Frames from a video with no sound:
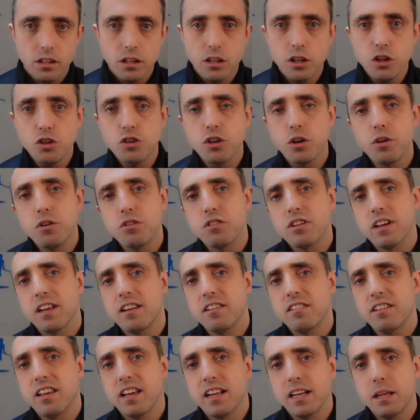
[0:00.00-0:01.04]
You don't
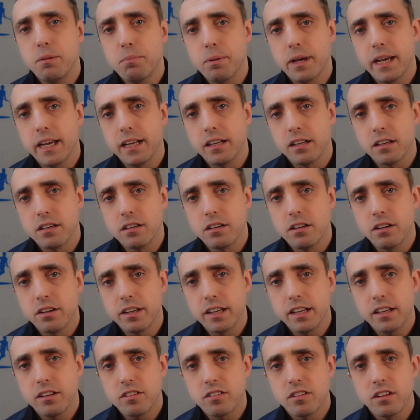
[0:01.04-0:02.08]
tend to get any pain at
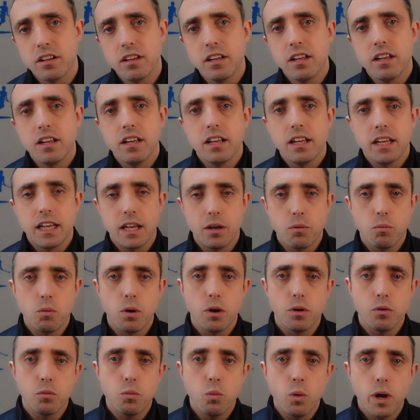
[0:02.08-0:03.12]
night, it
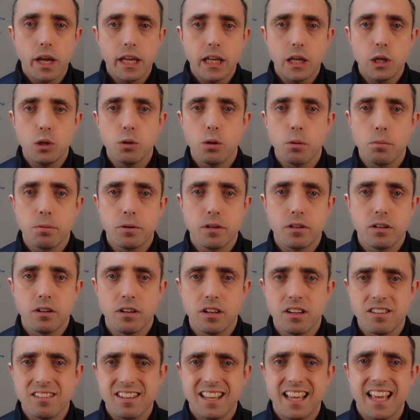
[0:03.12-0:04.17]
won't wake you up at
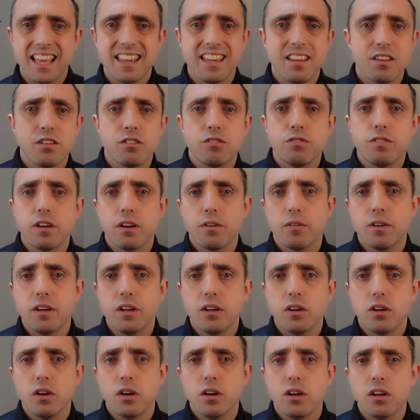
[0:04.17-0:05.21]
night, and there's
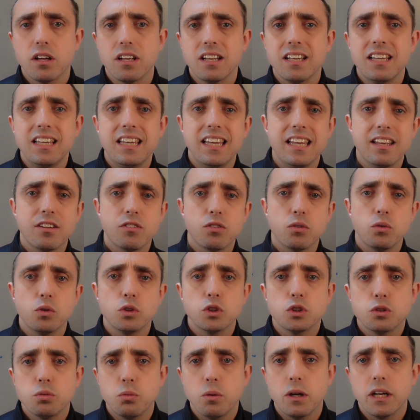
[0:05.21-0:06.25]
very little
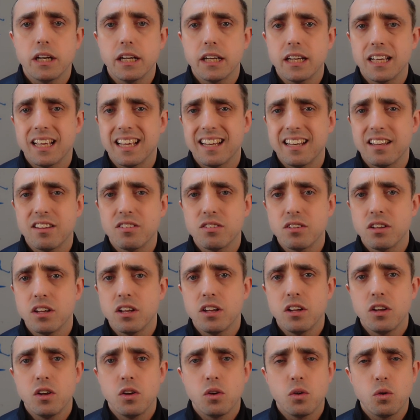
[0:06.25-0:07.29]
swelling and there's
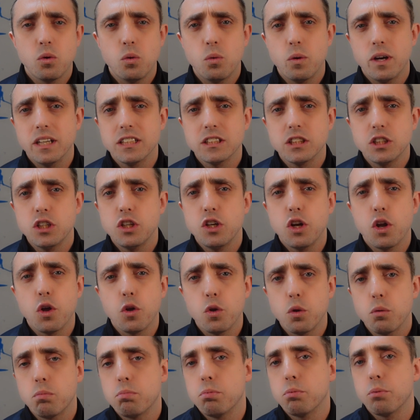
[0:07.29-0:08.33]
always
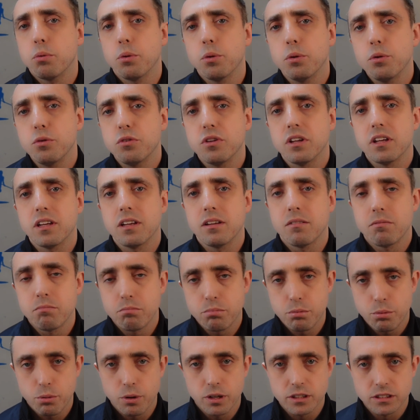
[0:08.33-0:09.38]
no bruising
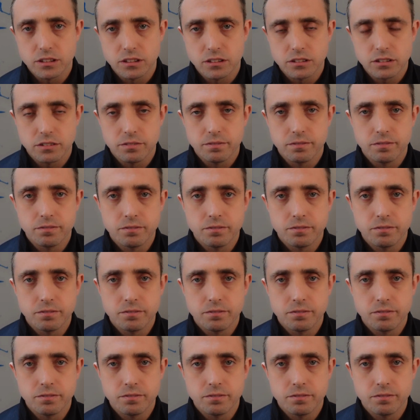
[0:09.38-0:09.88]
present.